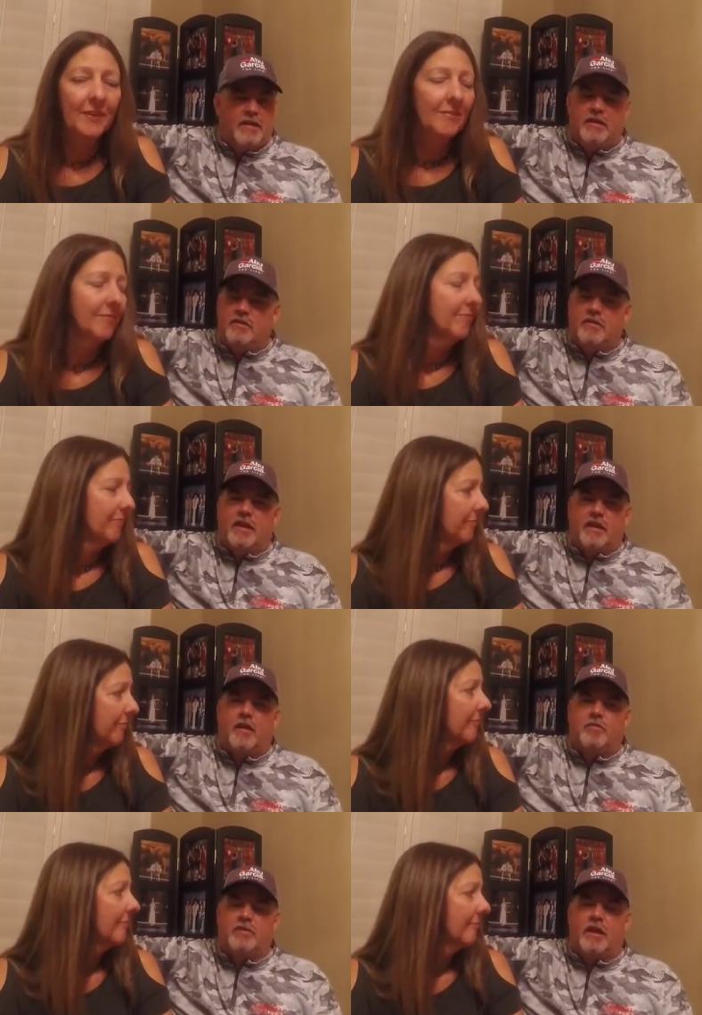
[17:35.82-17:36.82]
Speaker 1: And you can do
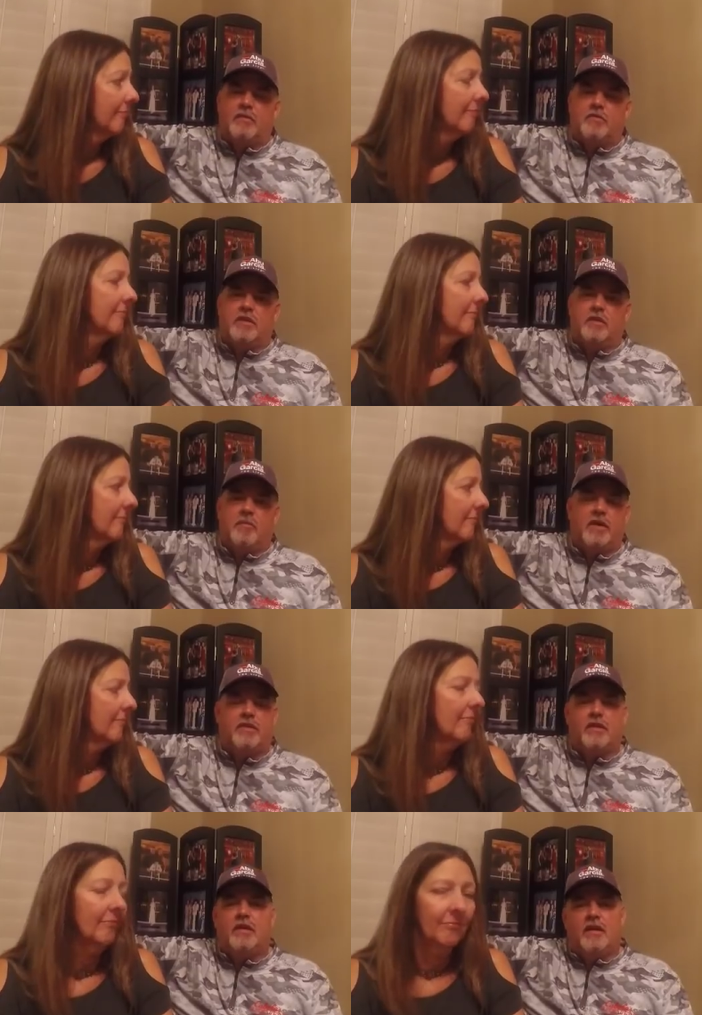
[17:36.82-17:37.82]
that a couple times within a
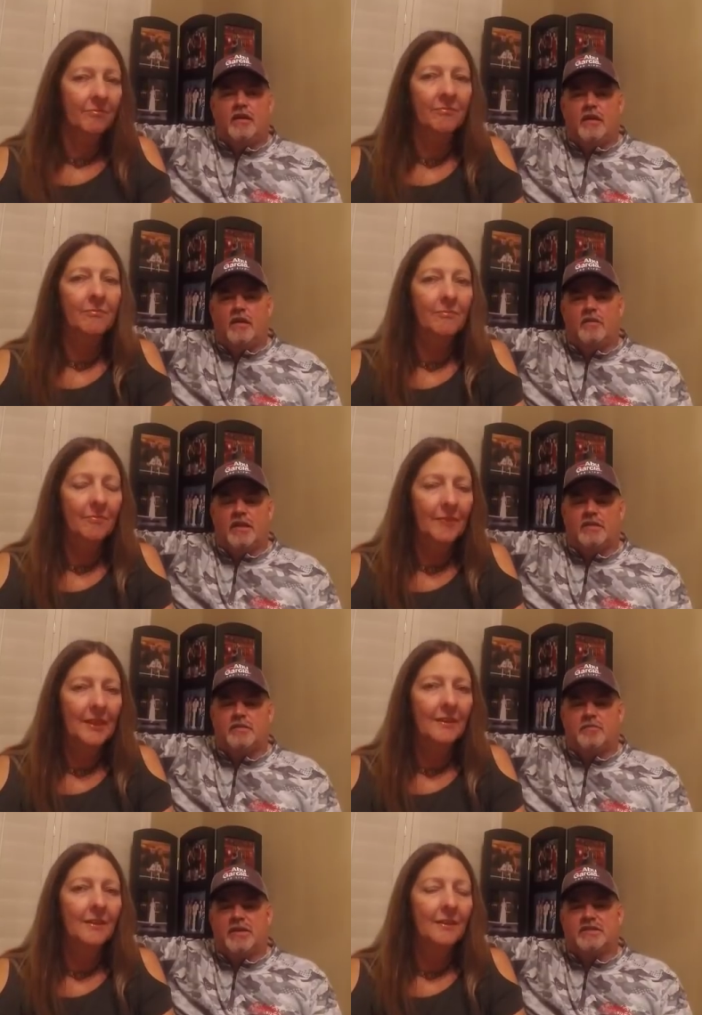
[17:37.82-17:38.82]
month, you know, and
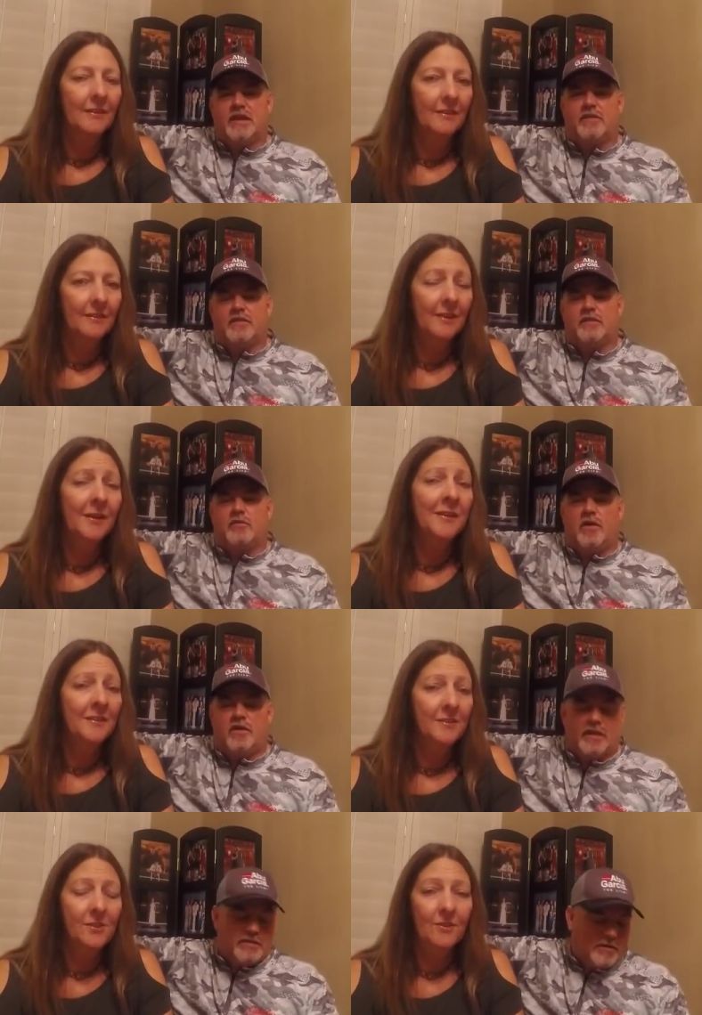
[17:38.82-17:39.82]
that's some big savings as
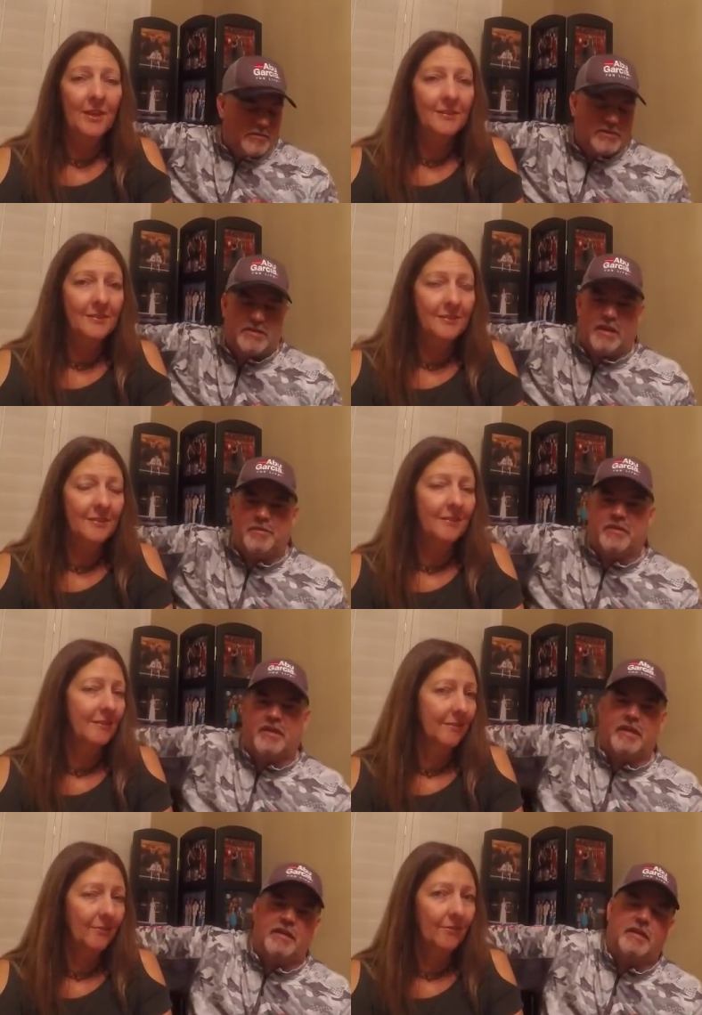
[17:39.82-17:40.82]
well. That's so almost the same
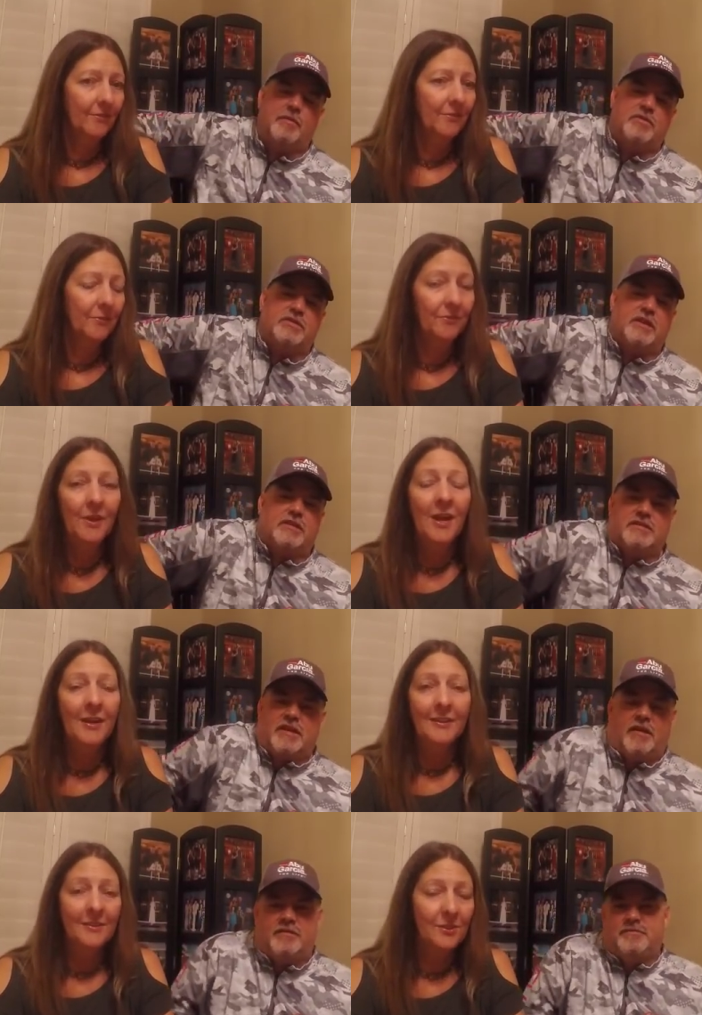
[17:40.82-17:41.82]
as getting that 10% discount.
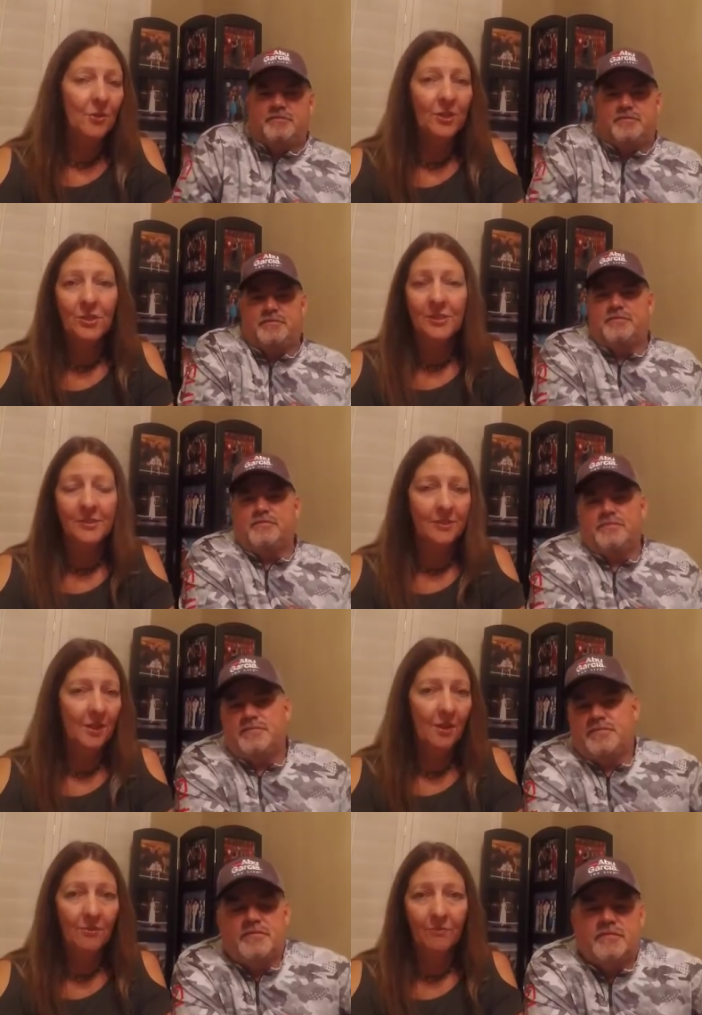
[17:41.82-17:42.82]
Right,
Speaker 2: so you
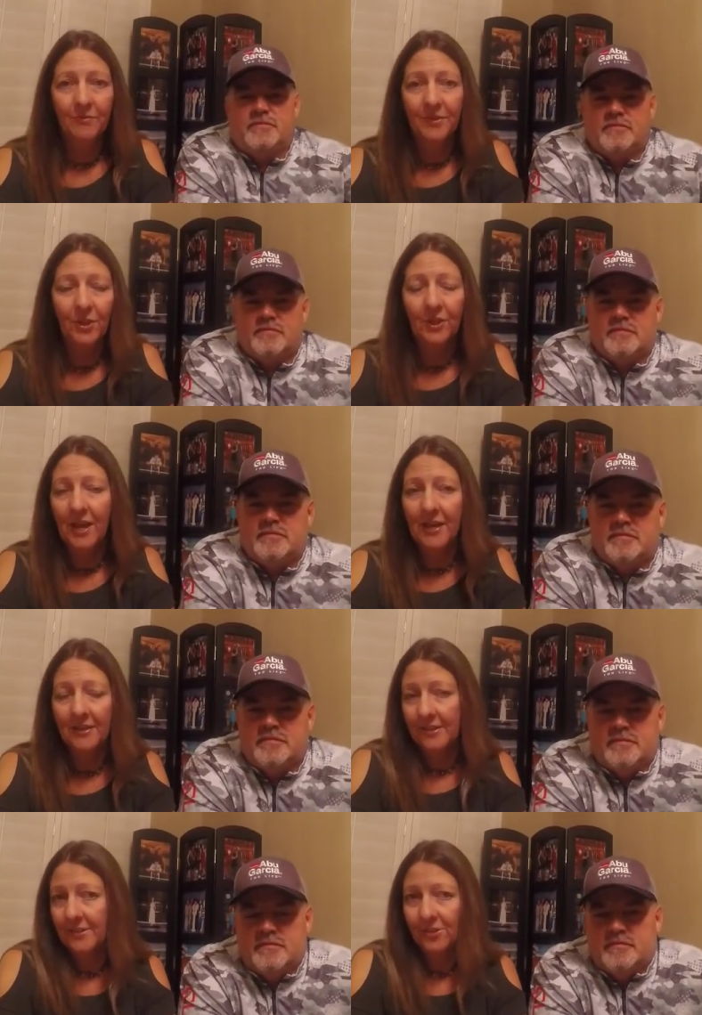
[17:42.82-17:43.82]
just, you know, look
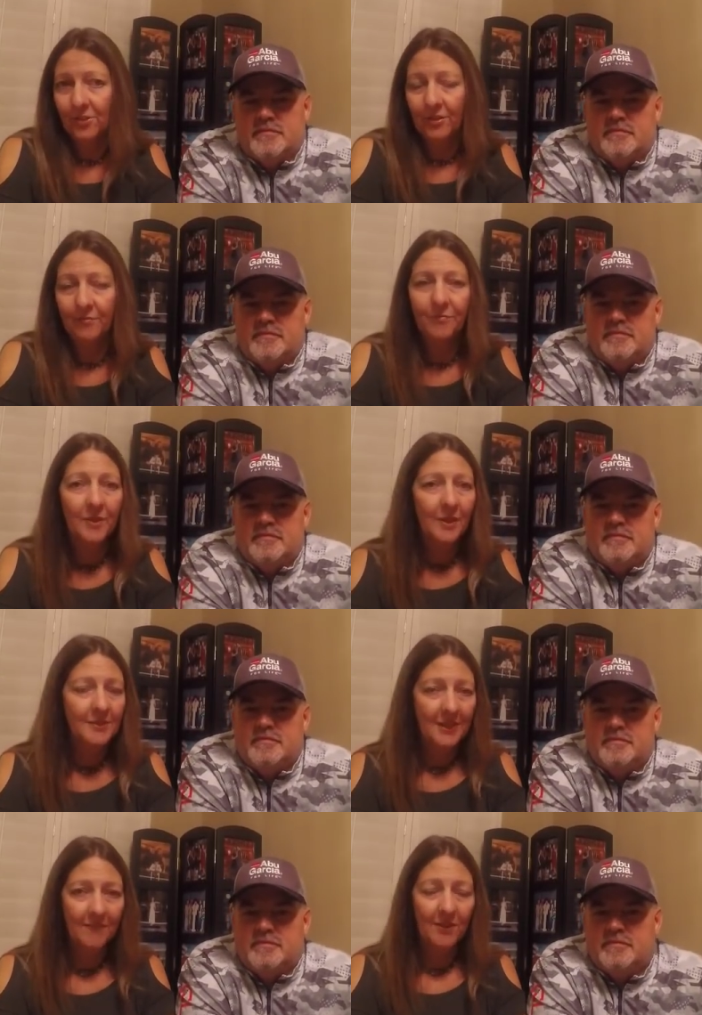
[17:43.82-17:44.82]
at it as you're
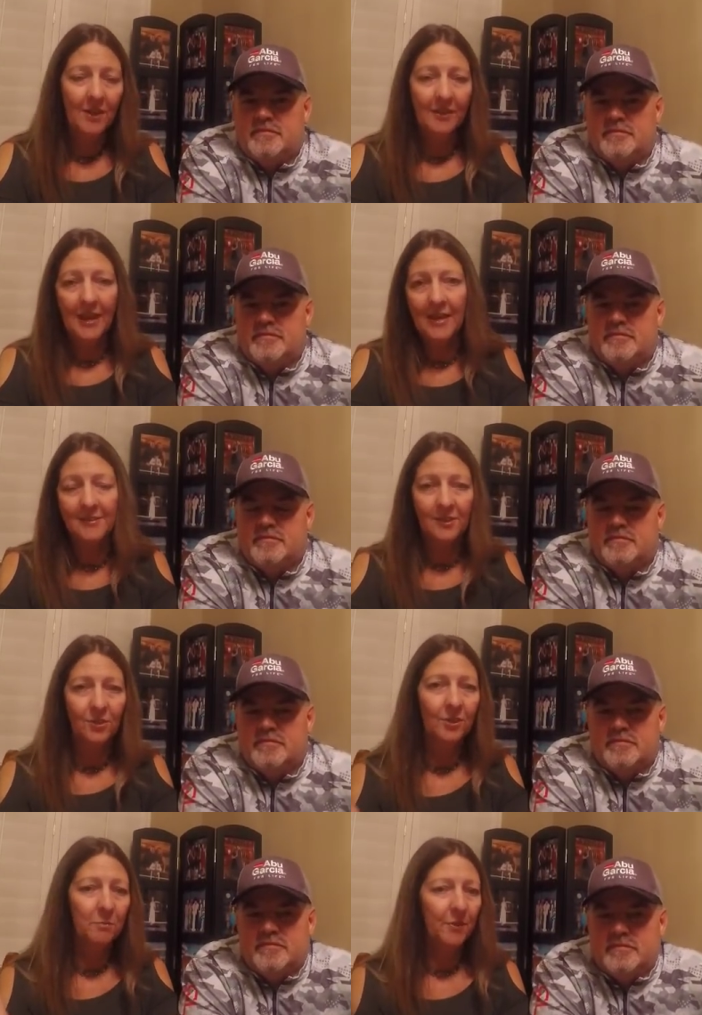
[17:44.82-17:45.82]
saving on gas
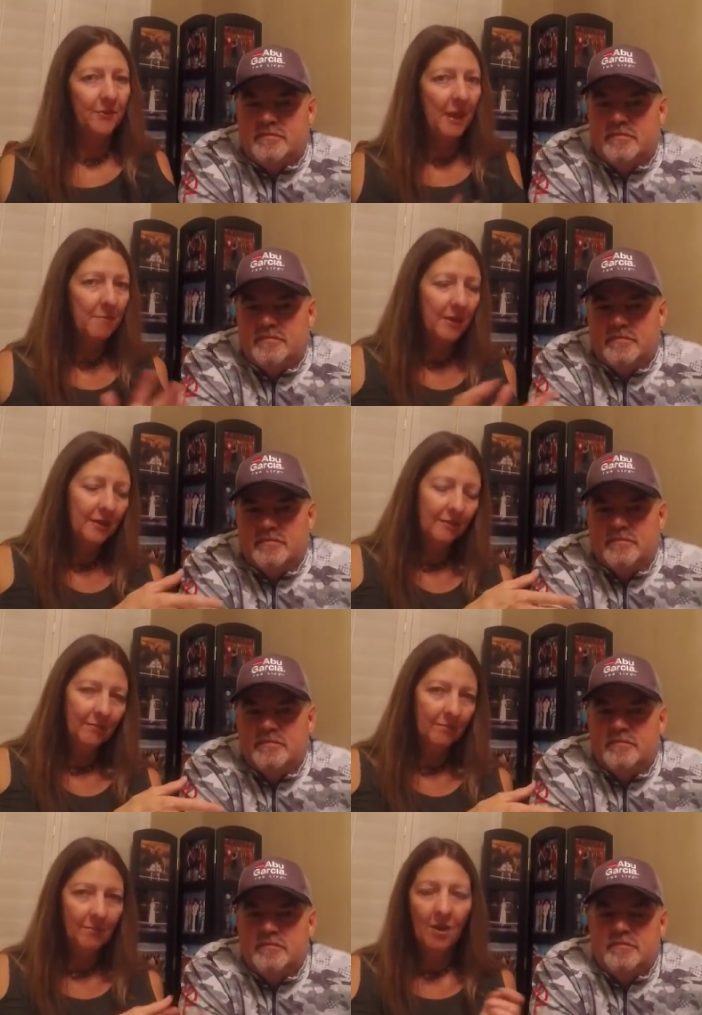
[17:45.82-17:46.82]
and you can put that money
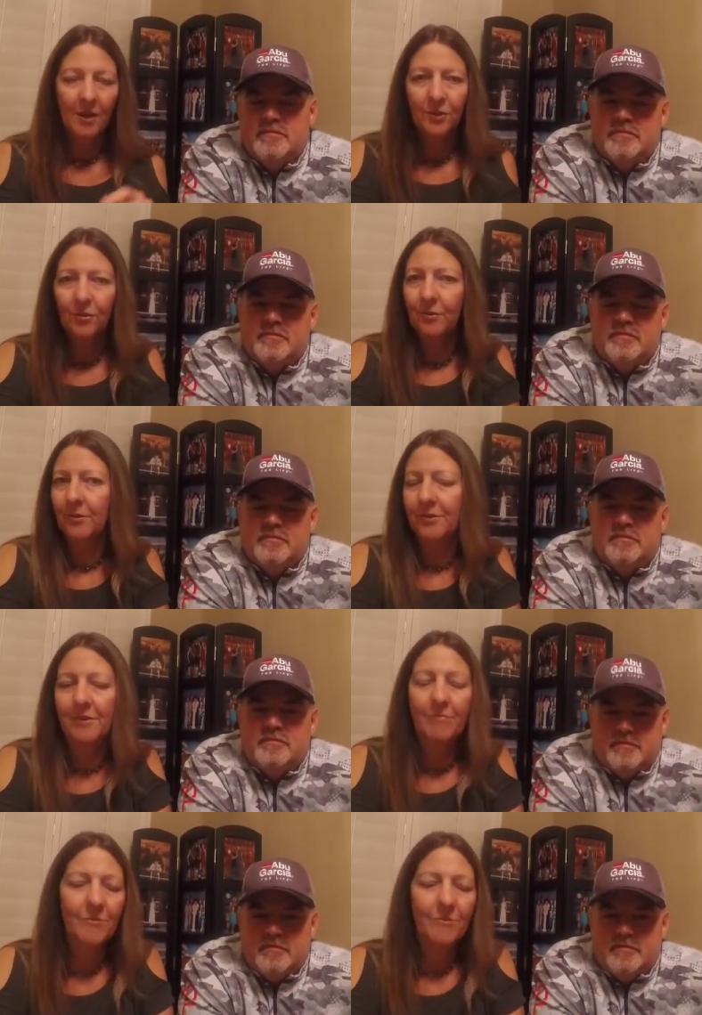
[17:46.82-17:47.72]
on your cruise.